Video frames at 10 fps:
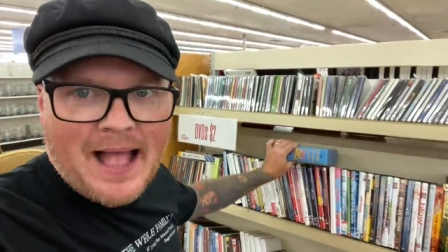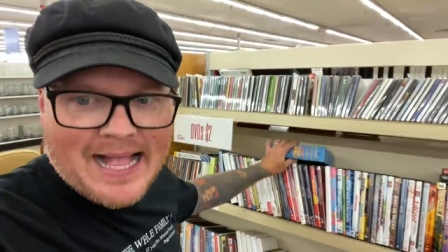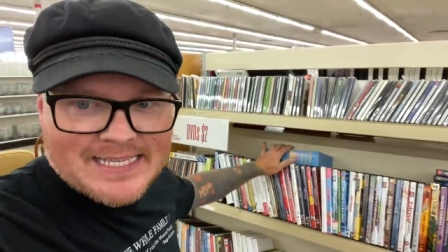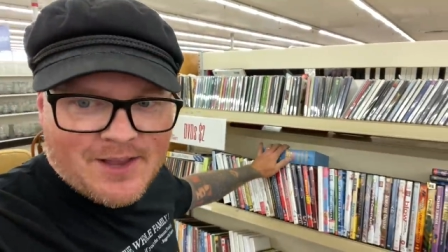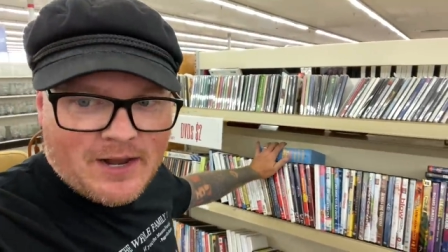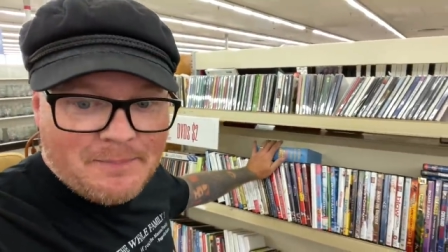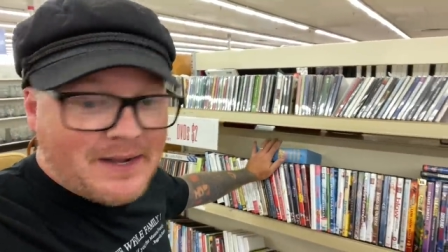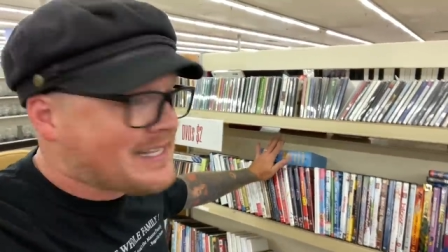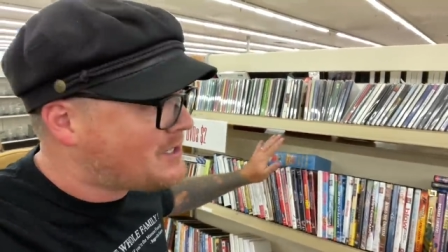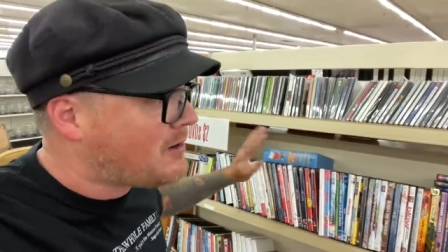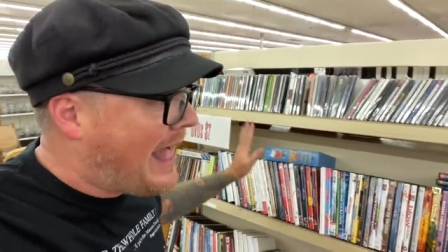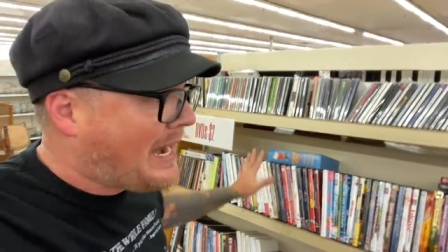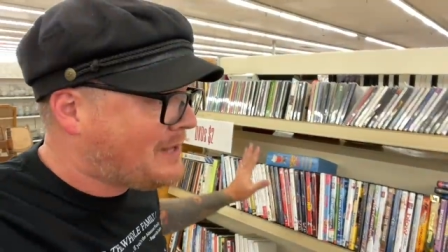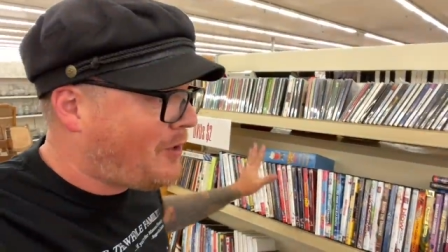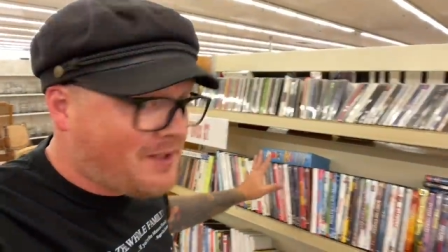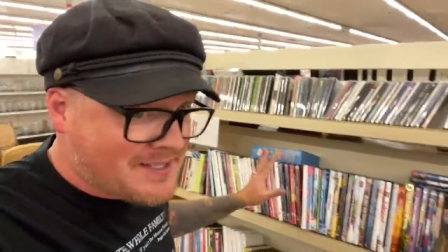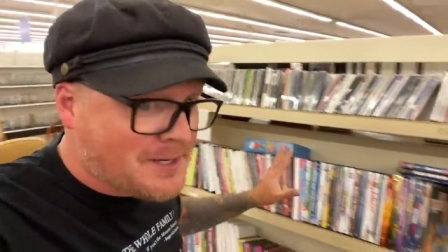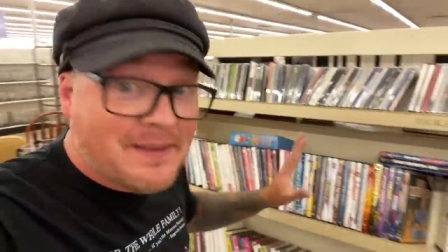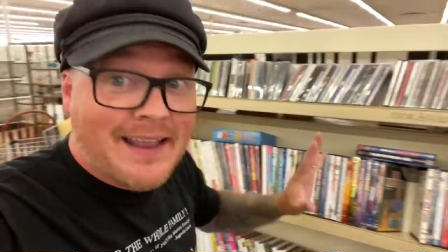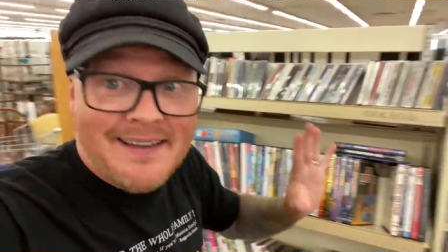passing on it, but it is still kind of
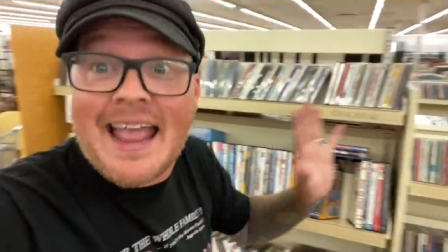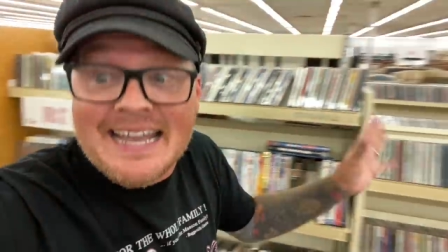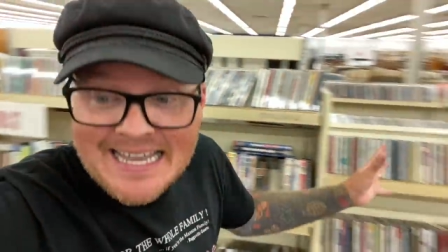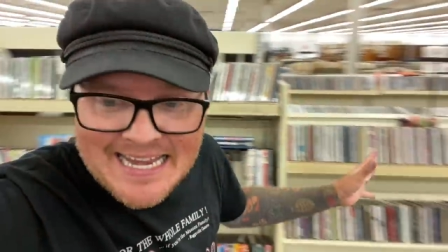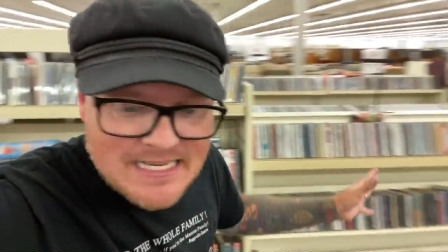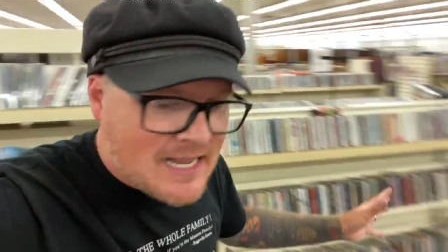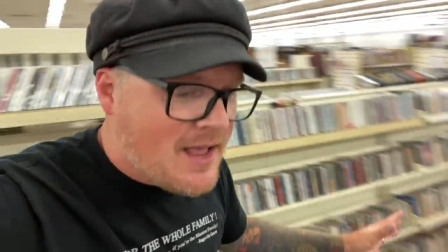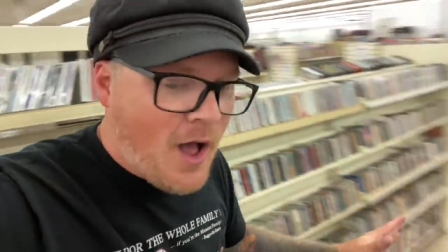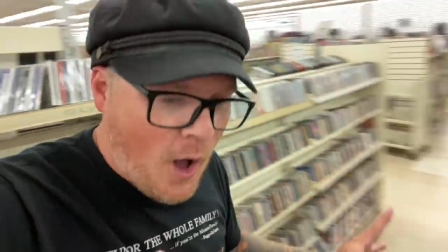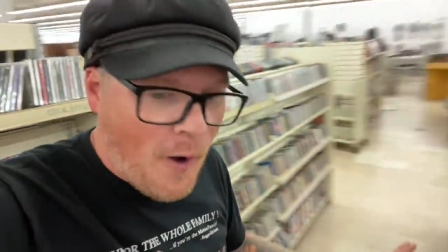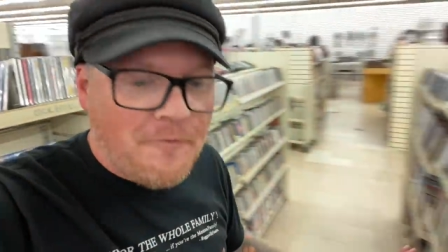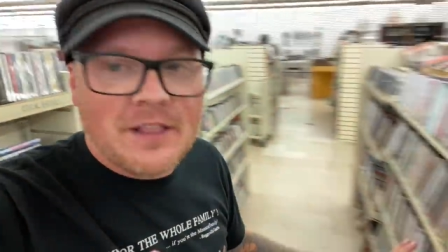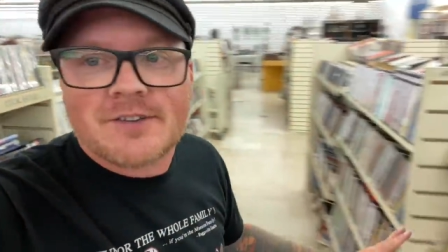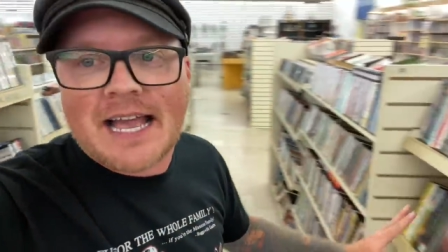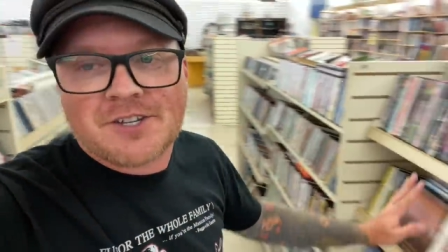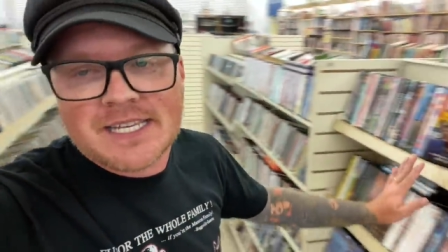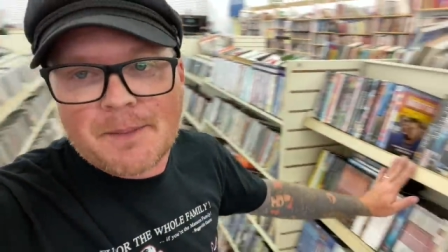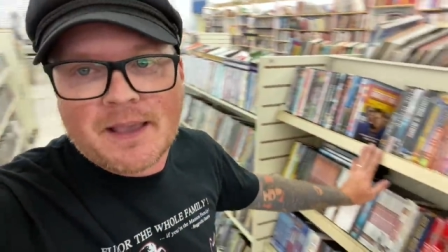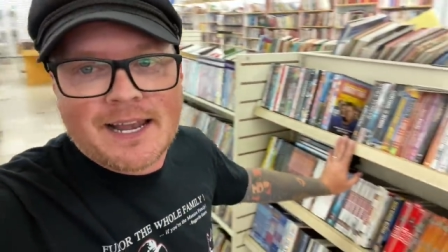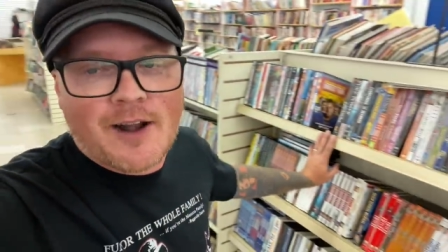awesome and neat. Hopefully there's actually
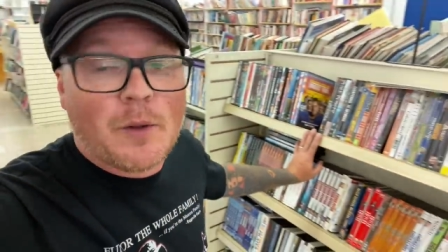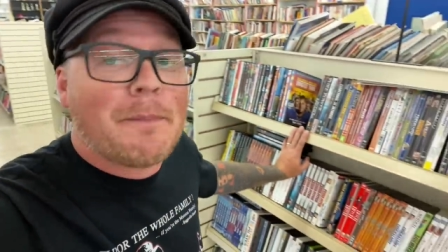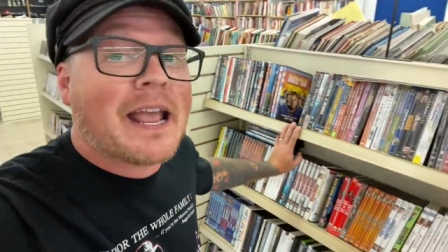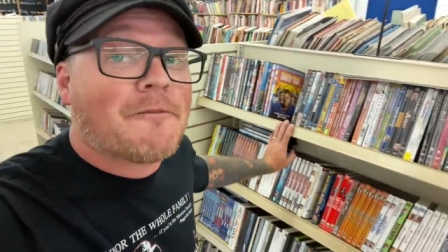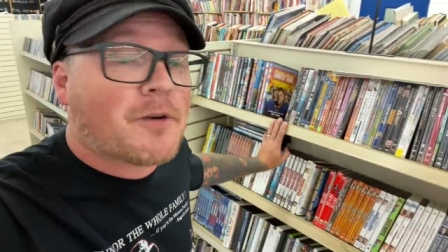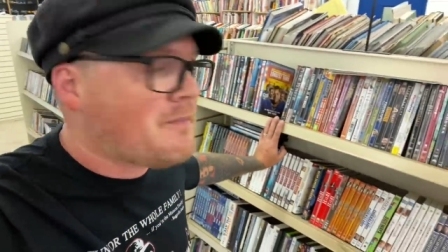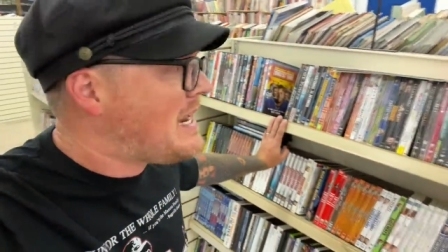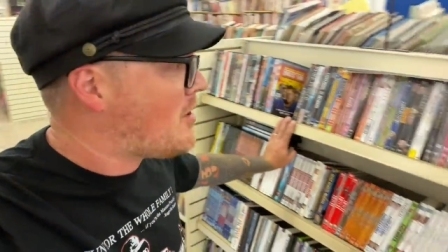something in here I want to pick up for me,